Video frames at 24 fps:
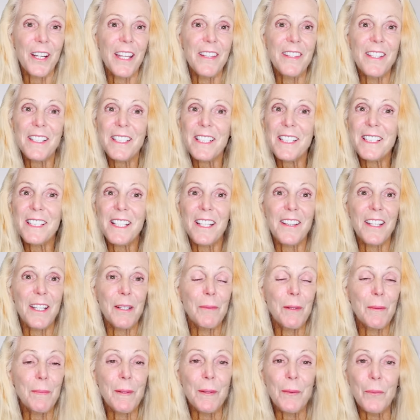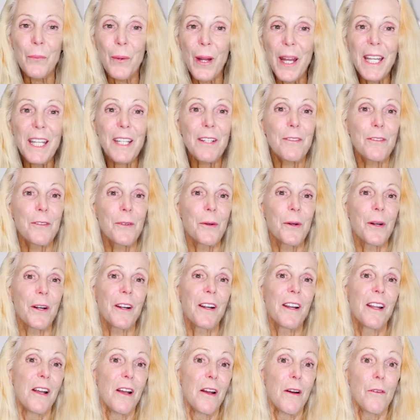And this is the thing we've been waiting
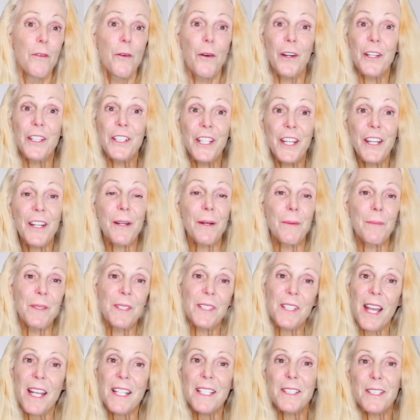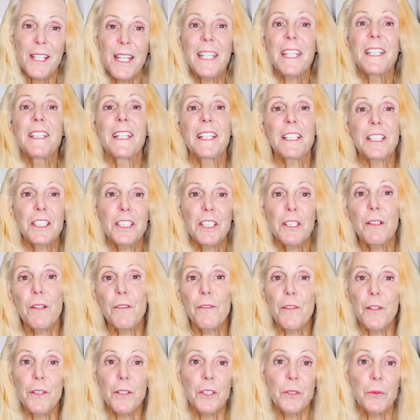for a year. Besides taking the exterior
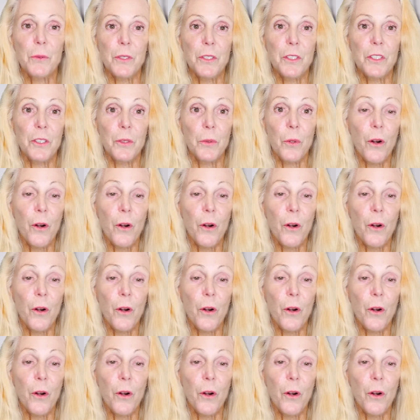photos, which you do